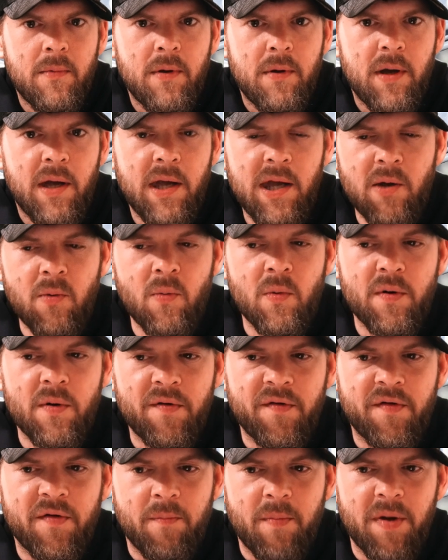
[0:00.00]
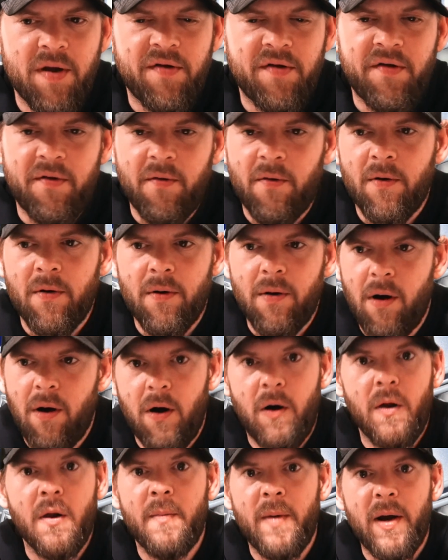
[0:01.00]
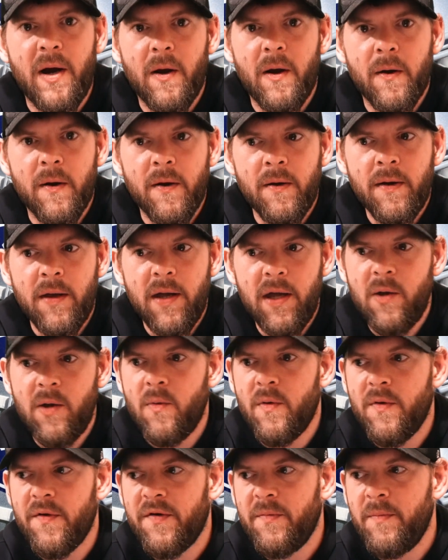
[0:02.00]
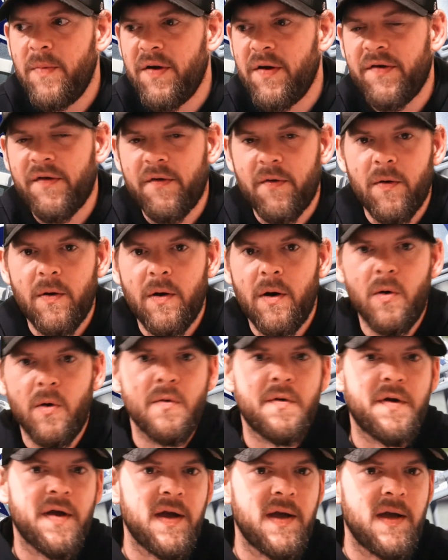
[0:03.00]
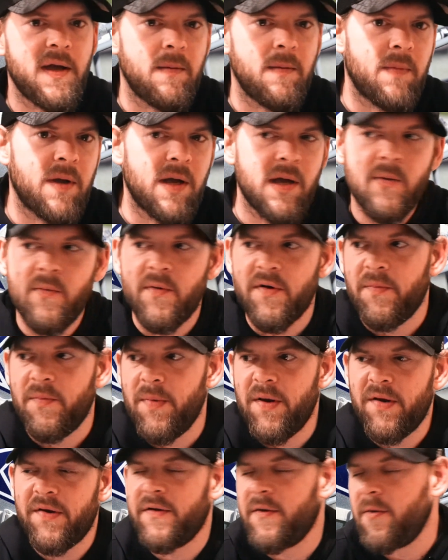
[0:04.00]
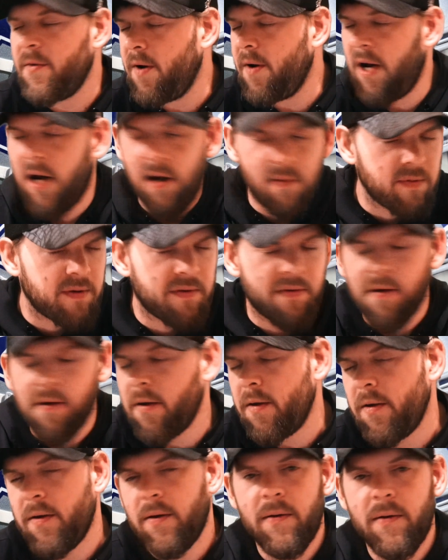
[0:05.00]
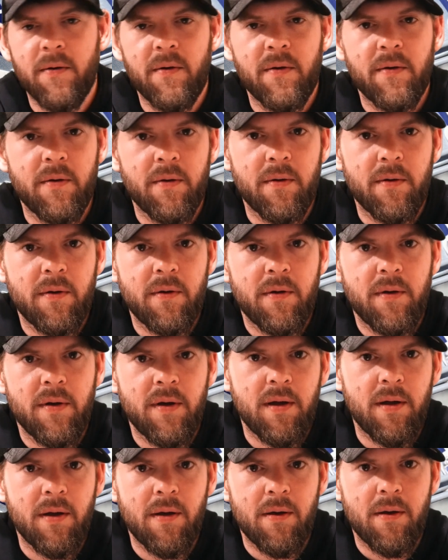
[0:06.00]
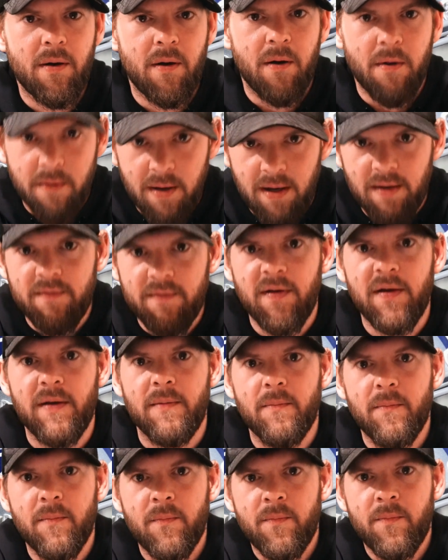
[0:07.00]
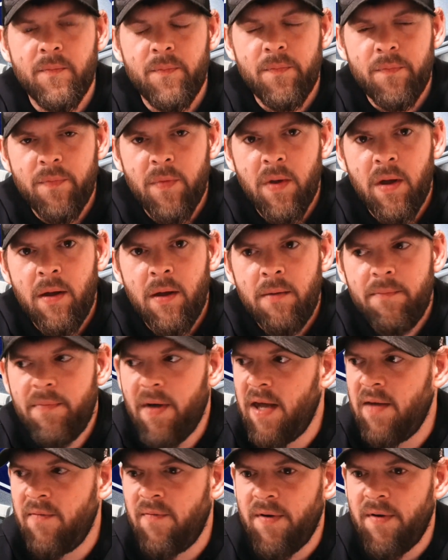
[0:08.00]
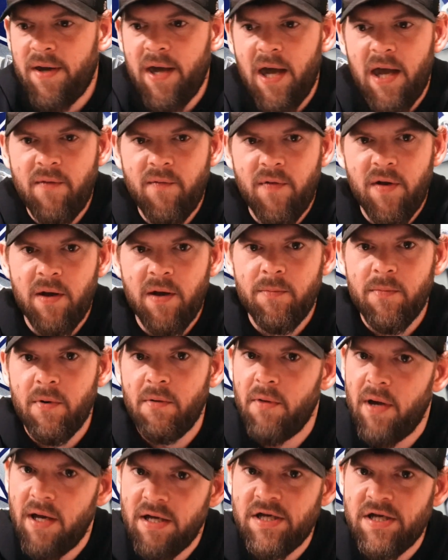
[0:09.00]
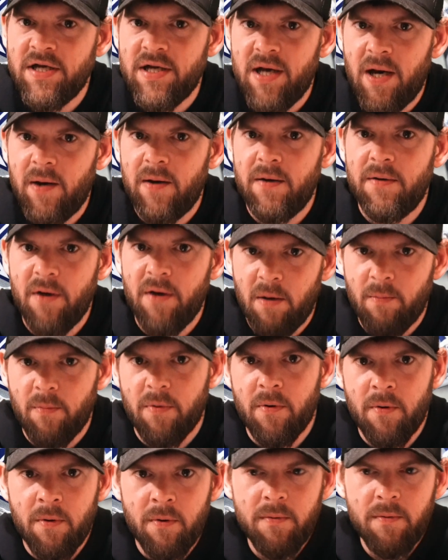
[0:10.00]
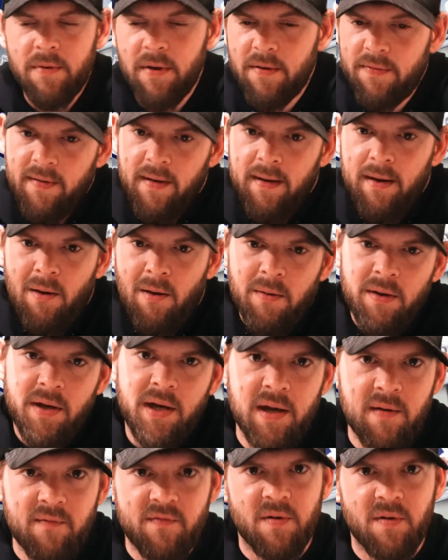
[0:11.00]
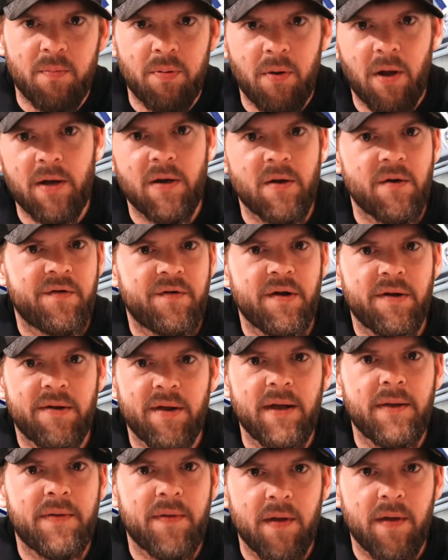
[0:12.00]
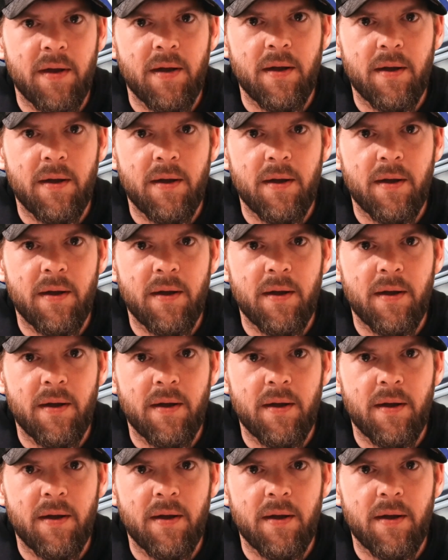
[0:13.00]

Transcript: He was Mr. All-American. He was Mr. Whole Team. He was Mr. Everything on that team. They even gave him the legendary number that they only give to players that they think